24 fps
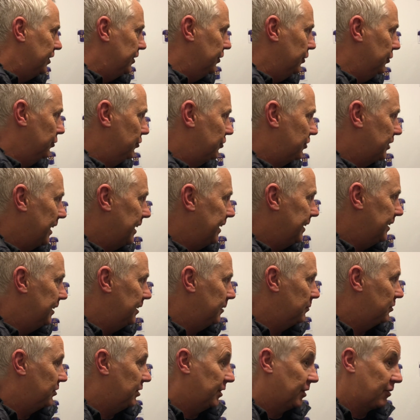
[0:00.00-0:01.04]
new
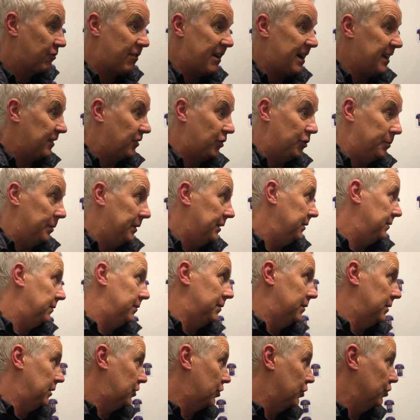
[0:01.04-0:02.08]
stadium, so the crowd should be
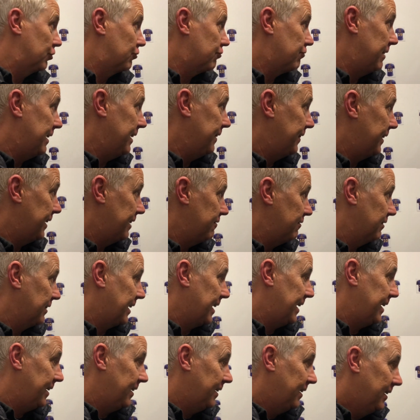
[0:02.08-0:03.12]
a good crowd there
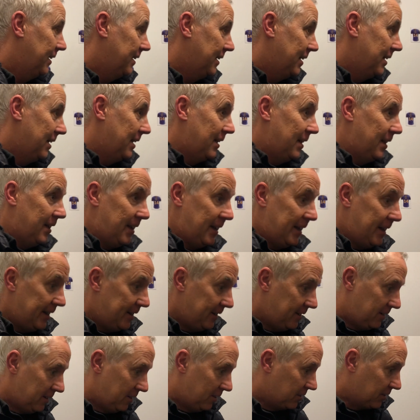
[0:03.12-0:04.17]
again.
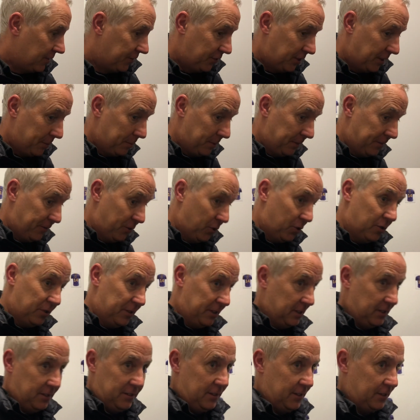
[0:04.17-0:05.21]
And like I've said before,
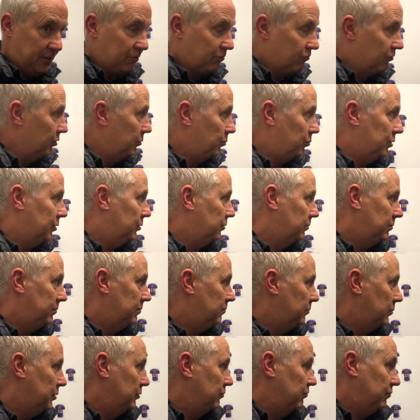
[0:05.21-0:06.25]
this group will
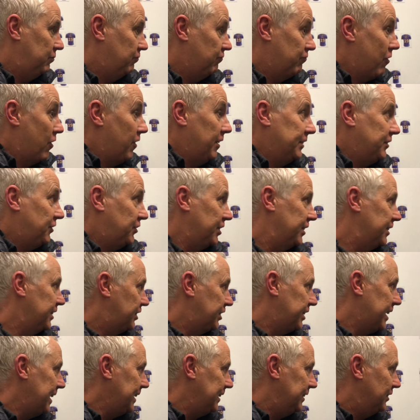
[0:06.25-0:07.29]
rise to the
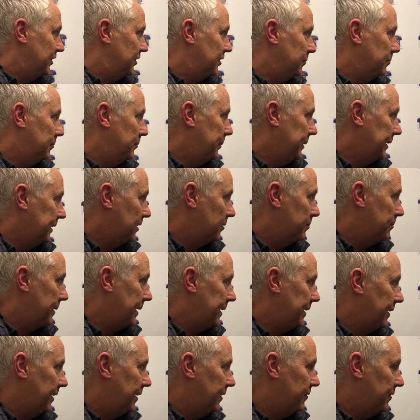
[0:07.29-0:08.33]
challenge and be
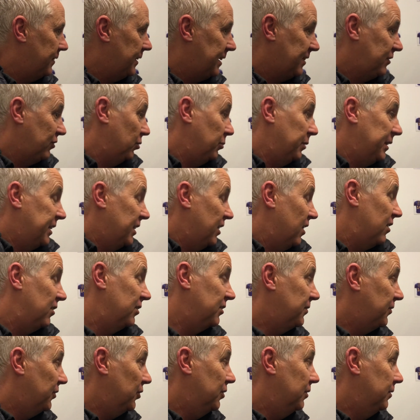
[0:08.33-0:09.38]
competitive, and that's all we can
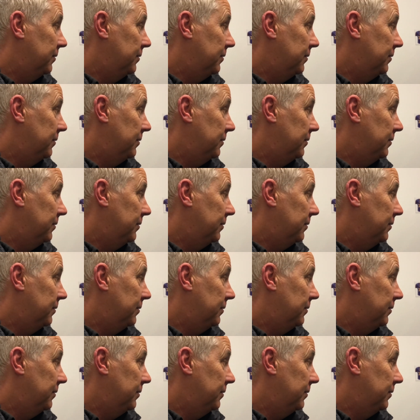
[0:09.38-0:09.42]
ask for.